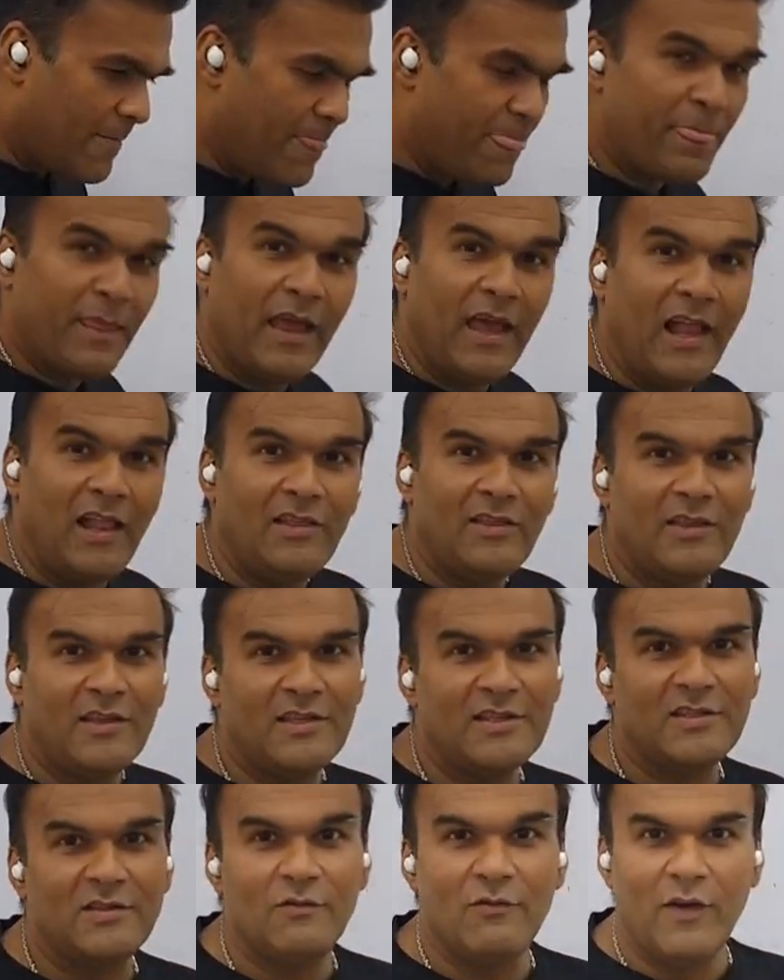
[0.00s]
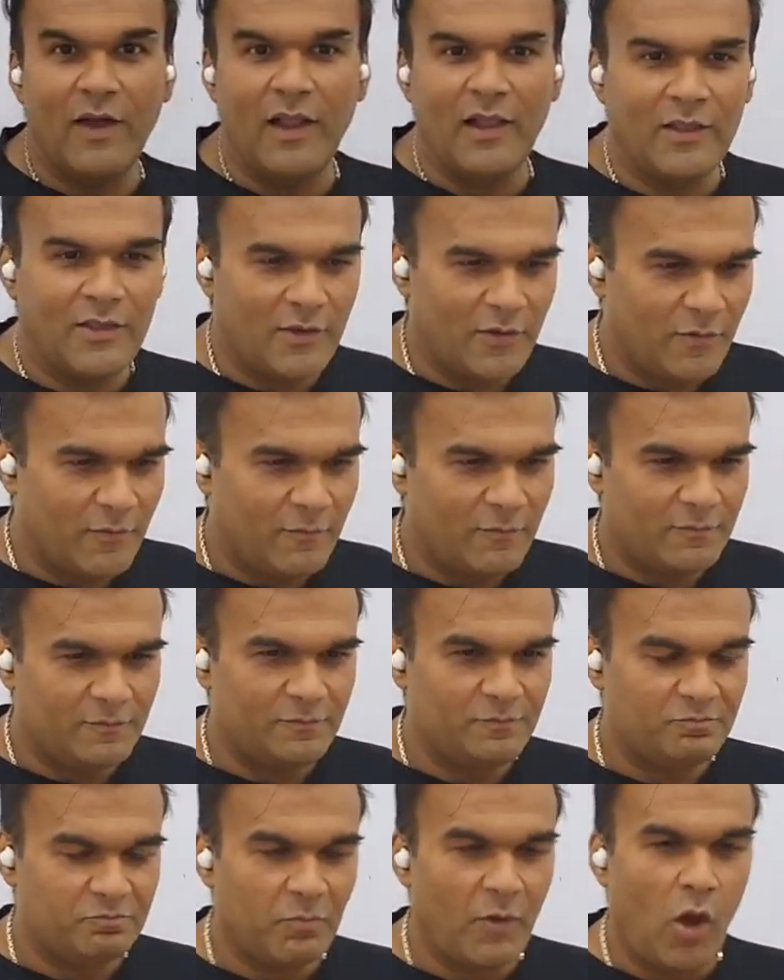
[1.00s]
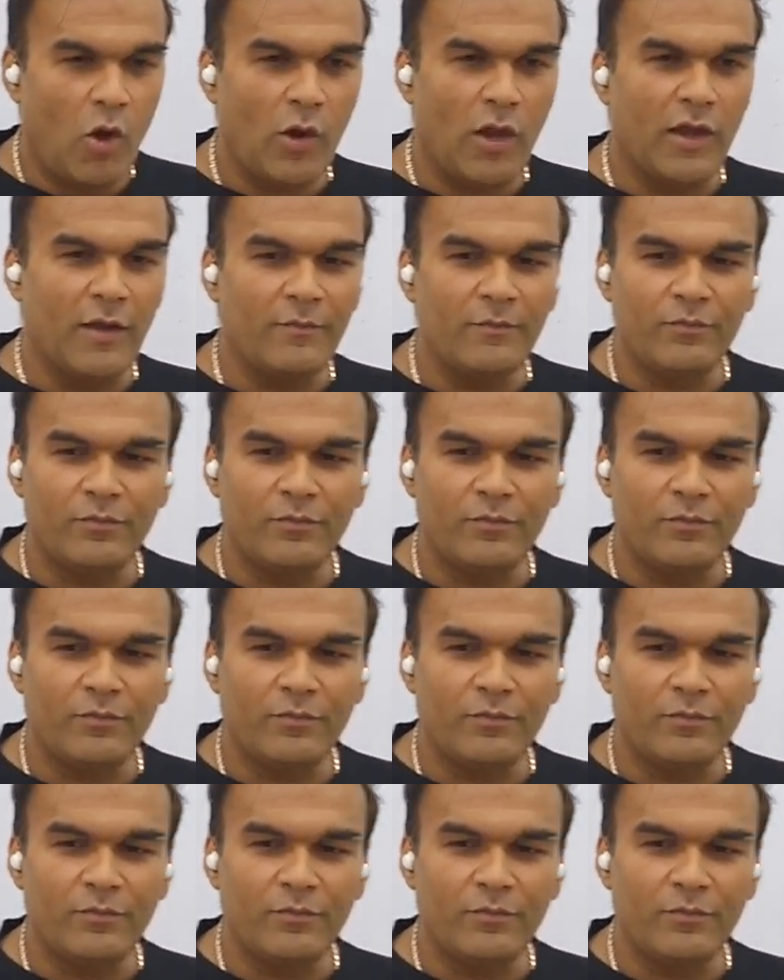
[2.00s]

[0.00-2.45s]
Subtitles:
Health is wealth. Okay.